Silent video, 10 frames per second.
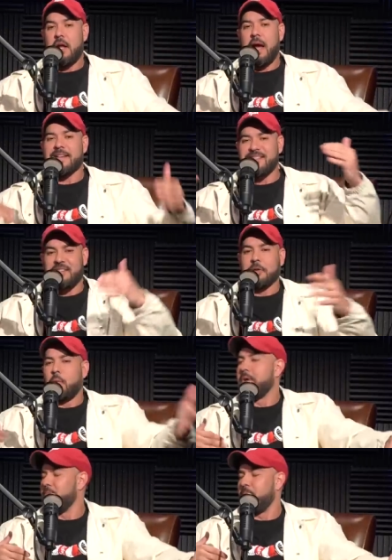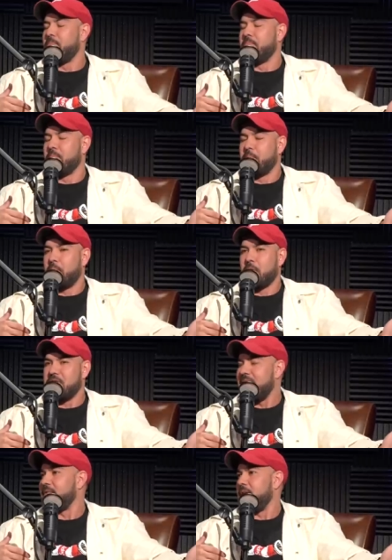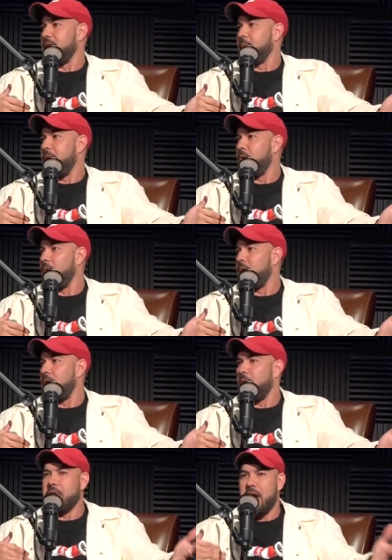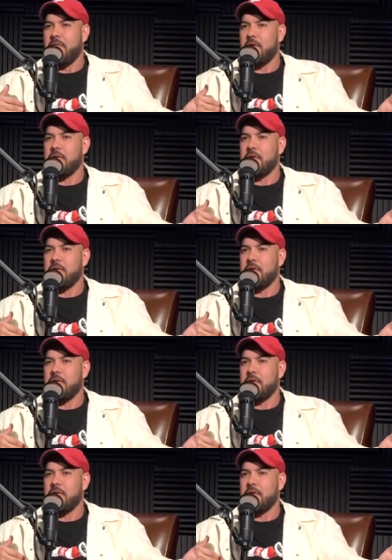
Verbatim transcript: I still wouldn't yeah. present it to him that way. I would never.